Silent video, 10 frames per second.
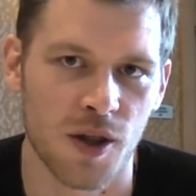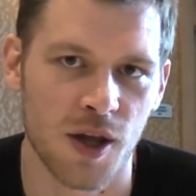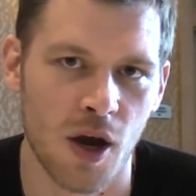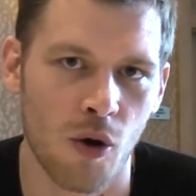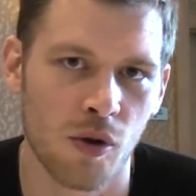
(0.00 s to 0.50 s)

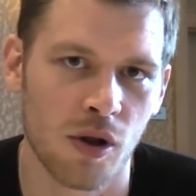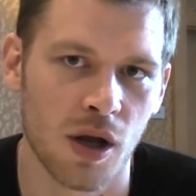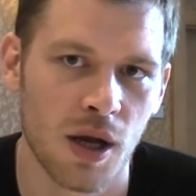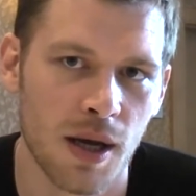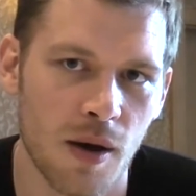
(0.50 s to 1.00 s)
the whole
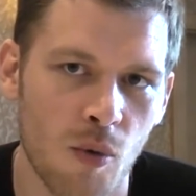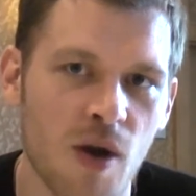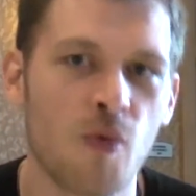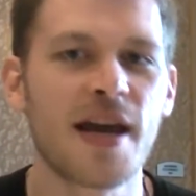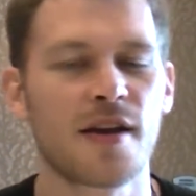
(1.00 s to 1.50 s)

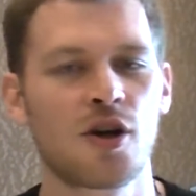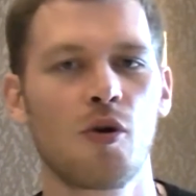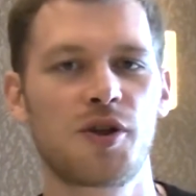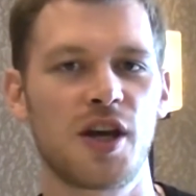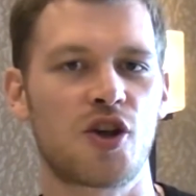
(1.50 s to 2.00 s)
we get
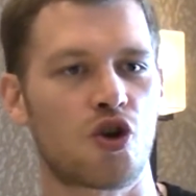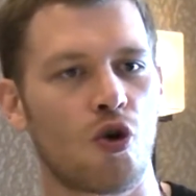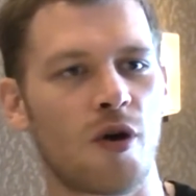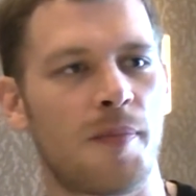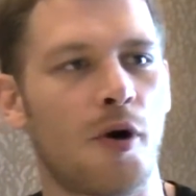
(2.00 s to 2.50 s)
told these
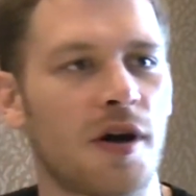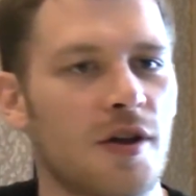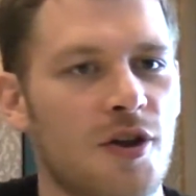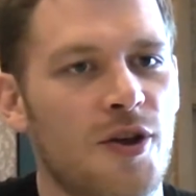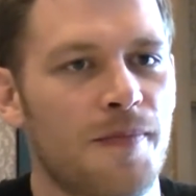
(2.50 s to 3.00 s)
story
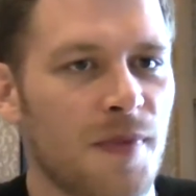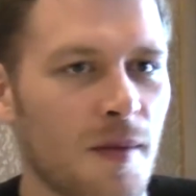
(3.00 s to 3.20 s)
points,